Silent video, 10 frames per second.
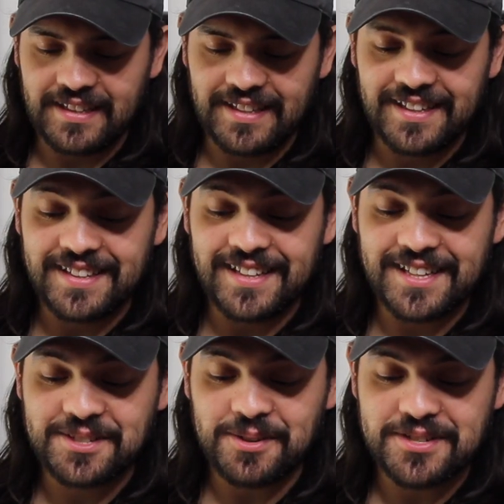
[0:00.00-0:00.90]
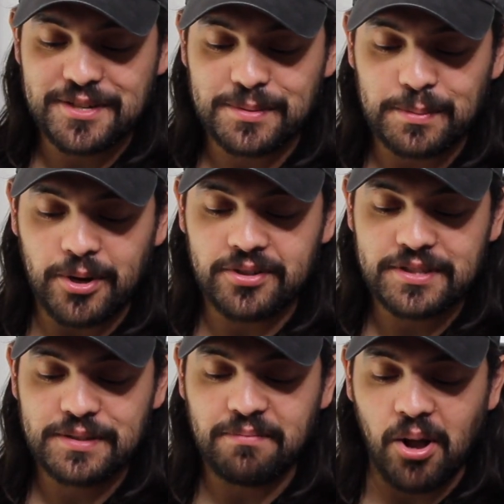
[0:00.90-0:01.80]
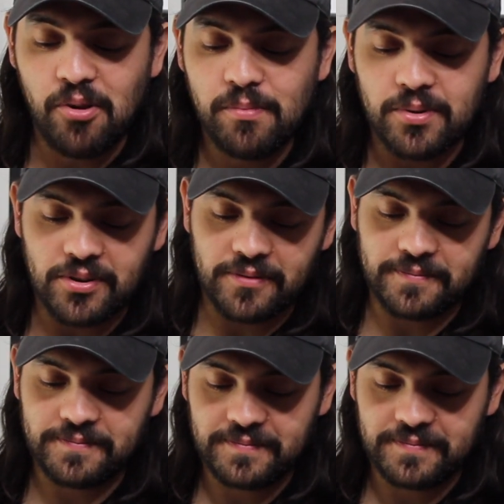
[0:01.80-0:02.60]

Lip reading: Next question comes from Austin Palmer.